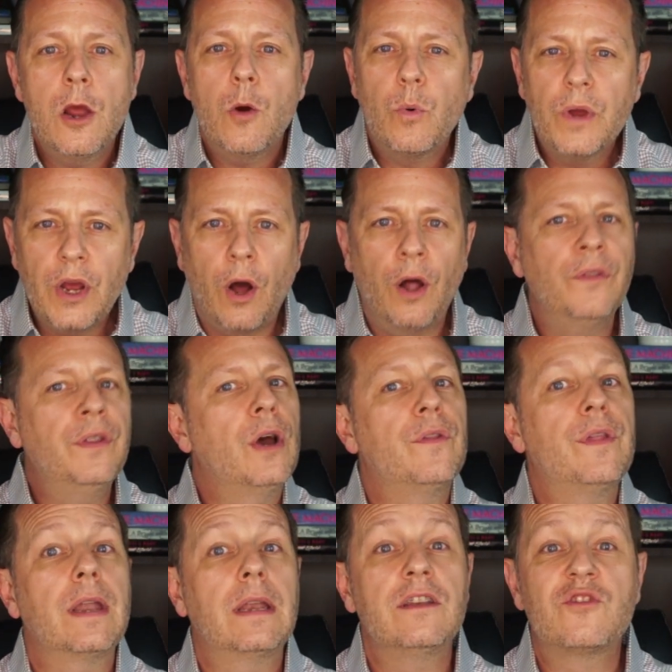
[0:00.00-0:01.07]
We all know
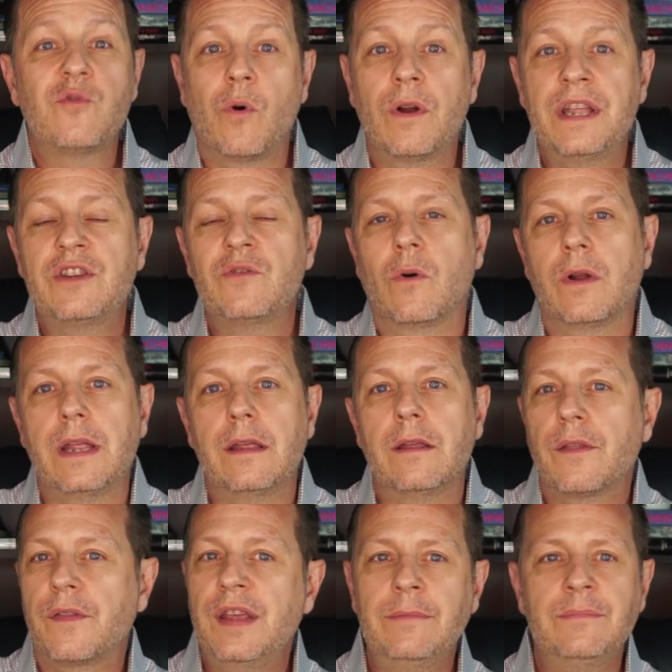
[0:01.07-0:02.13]
that in twenty twenty,
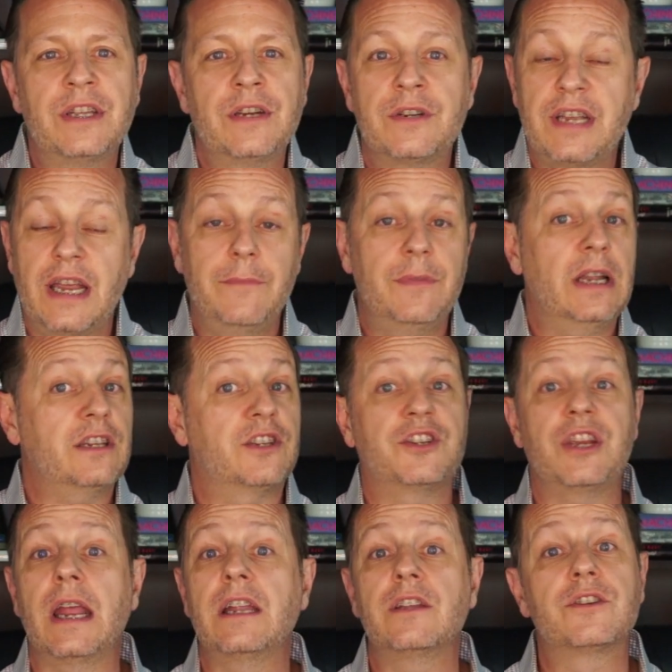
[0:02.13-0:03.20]
themed entertainment has
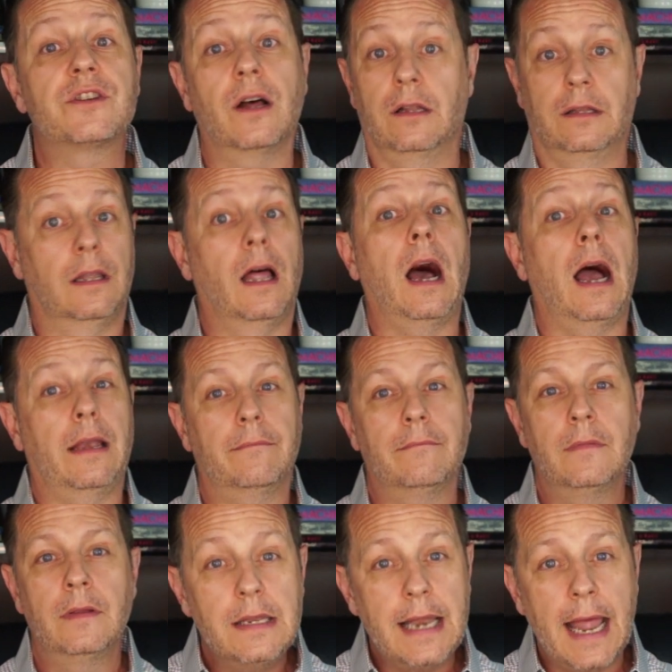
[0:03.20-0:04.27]
changed a lot.
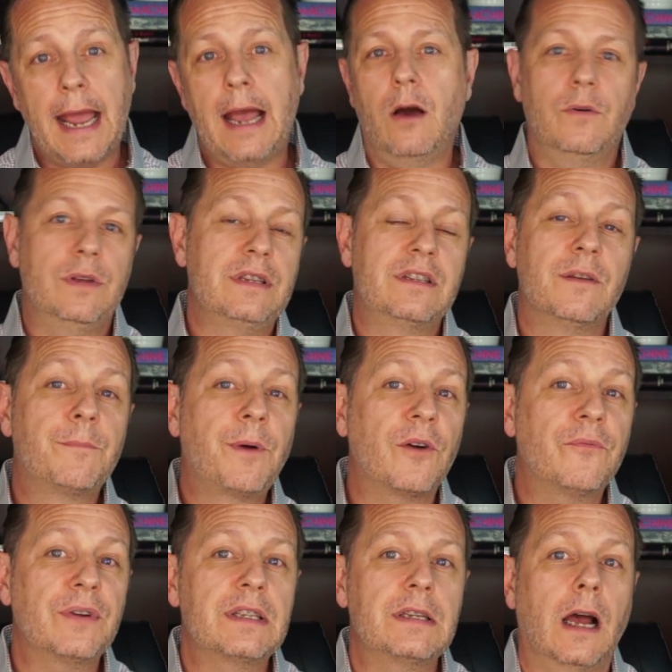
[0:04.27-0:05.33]
Now is the
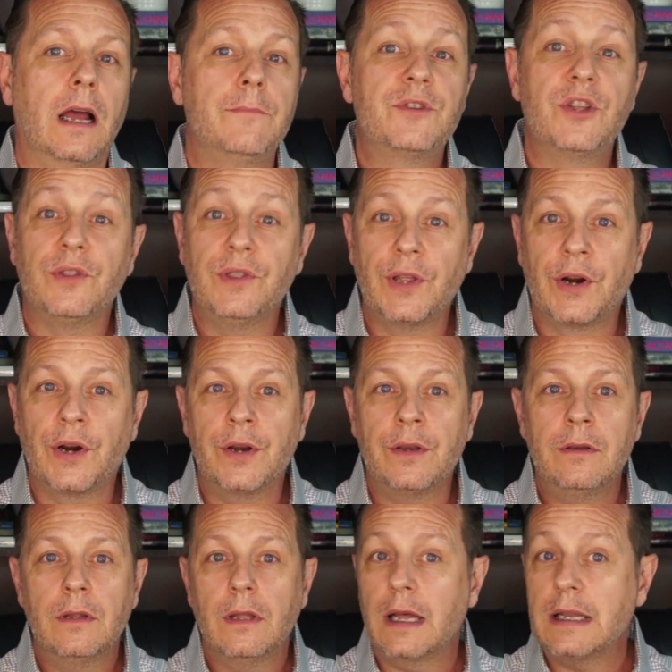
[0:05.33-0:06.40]
perfect time to learn,
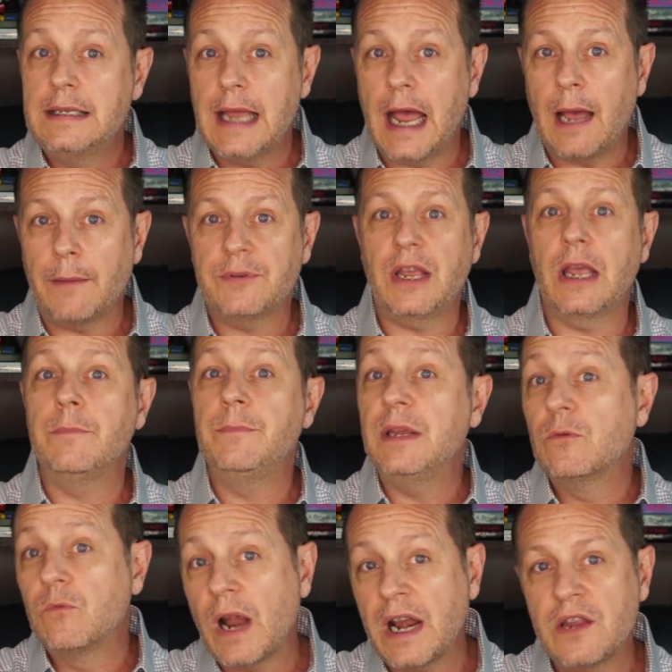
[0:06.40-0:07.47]
adapt, and be
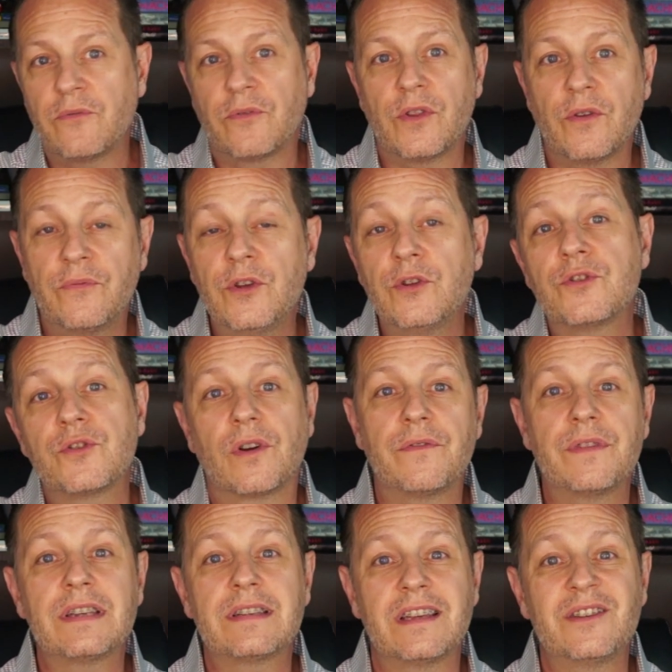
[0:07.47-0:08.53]
ready for the future of
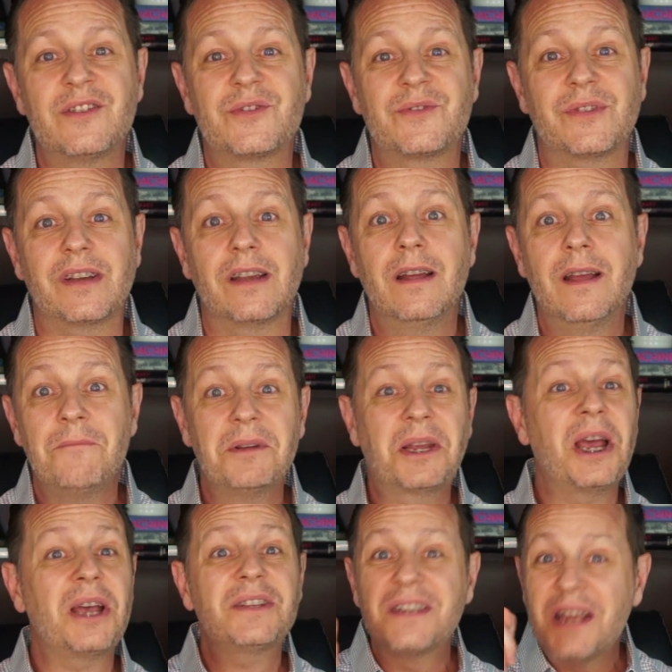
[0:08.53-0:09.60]
this industry,
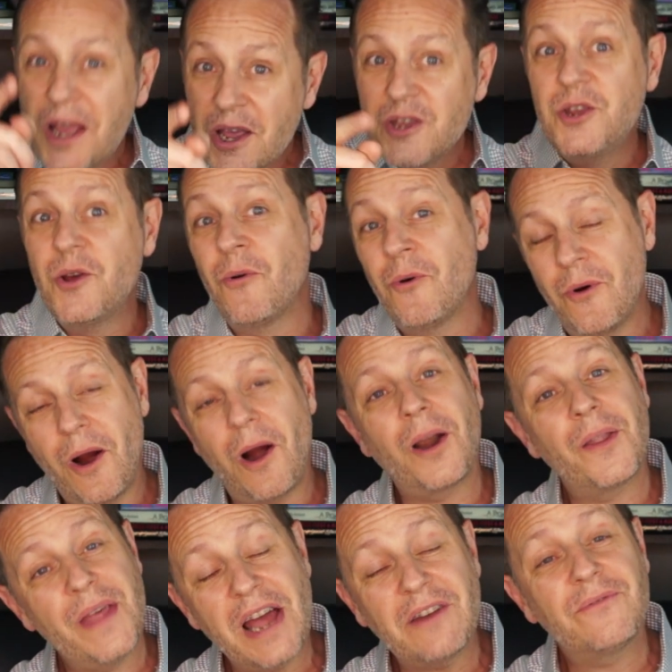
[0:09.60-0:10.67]
because you are
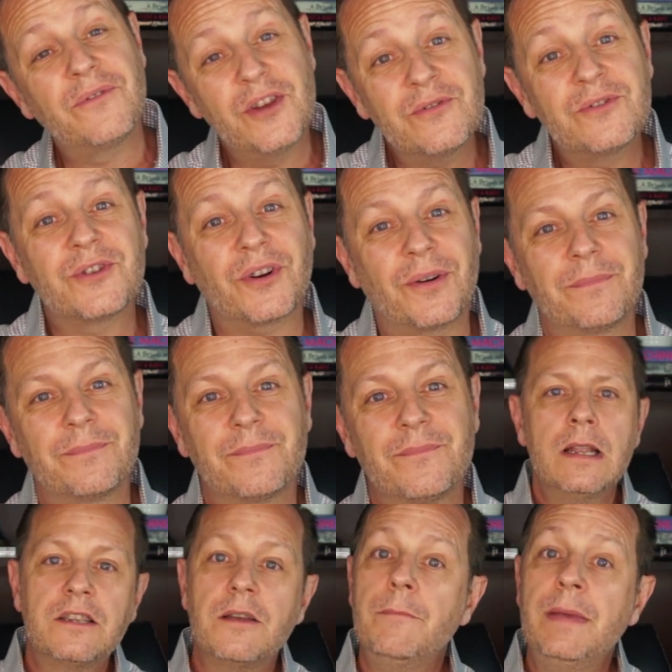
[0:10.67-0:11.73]
that future.
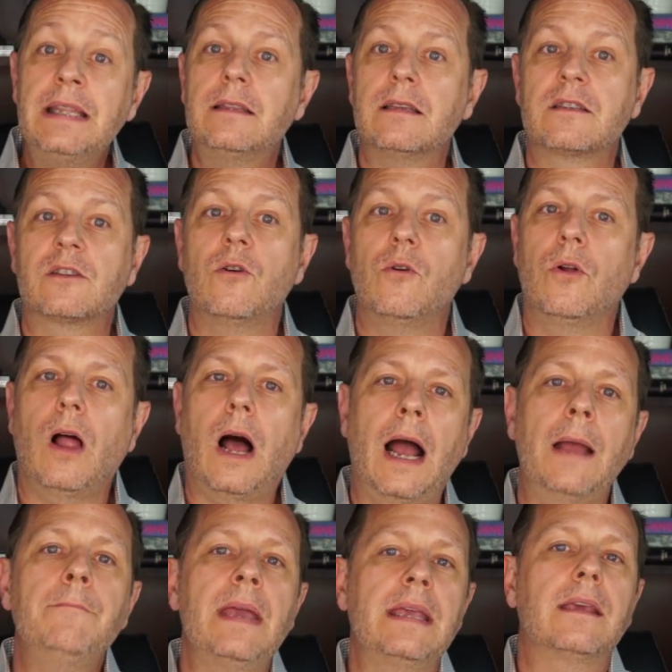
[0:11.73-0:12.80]
To meet this goal,
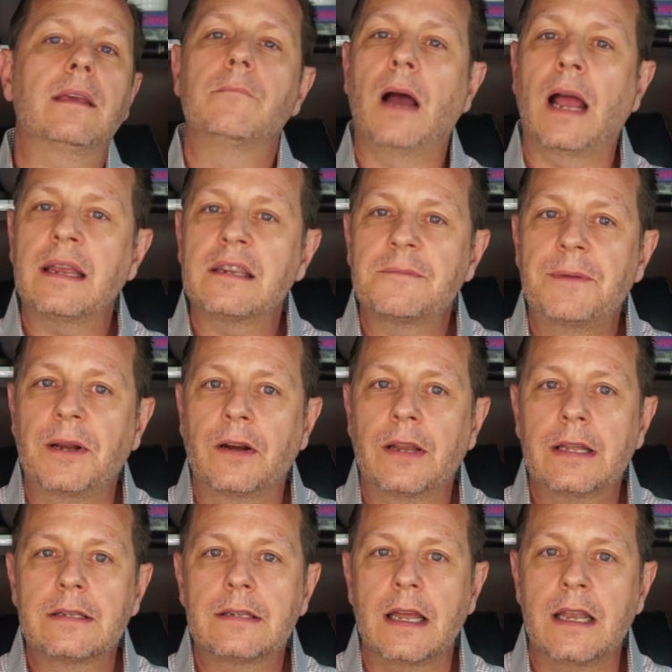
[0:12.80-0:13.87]
I'm making my
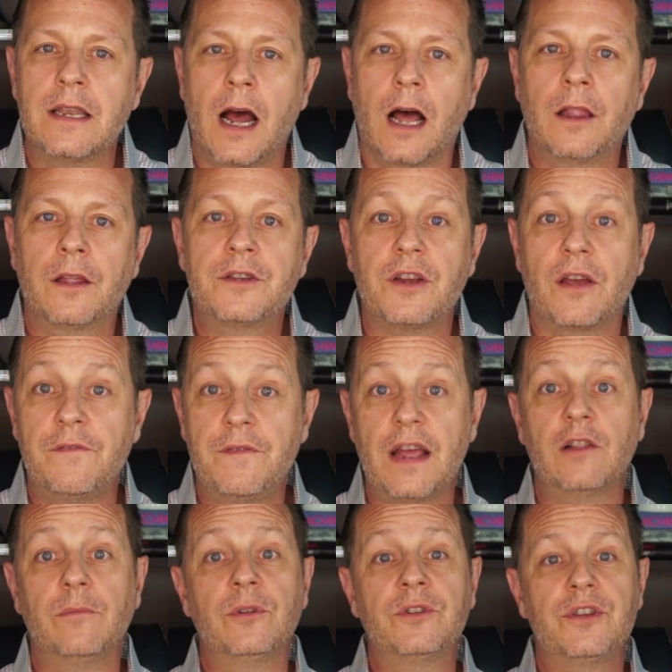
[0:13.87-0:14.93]
experience and knowledge
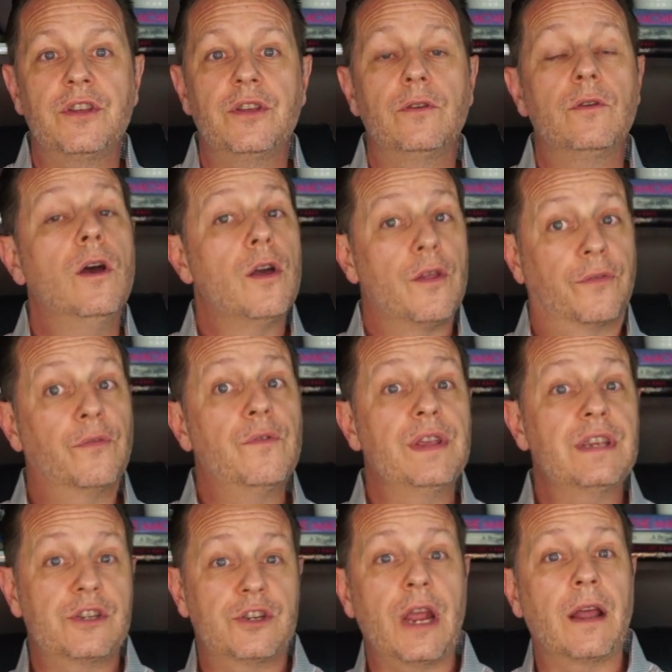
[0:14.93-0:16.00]
available to you through
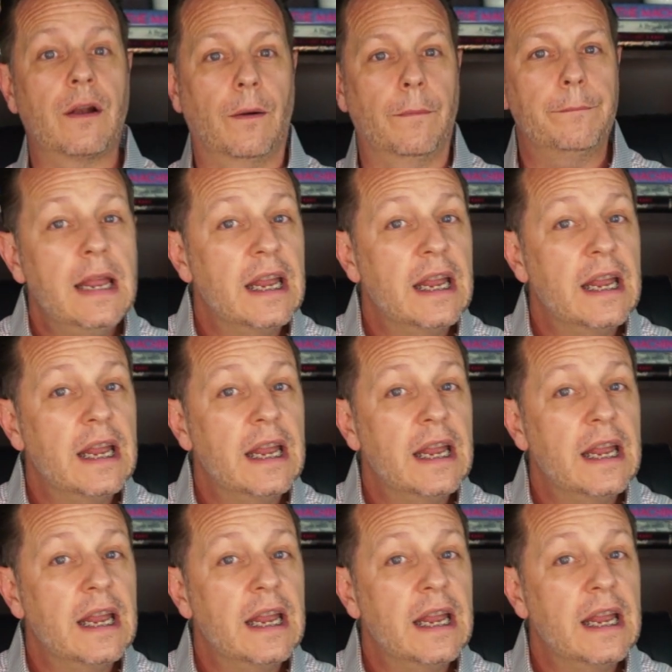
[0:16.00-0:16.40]
this channel.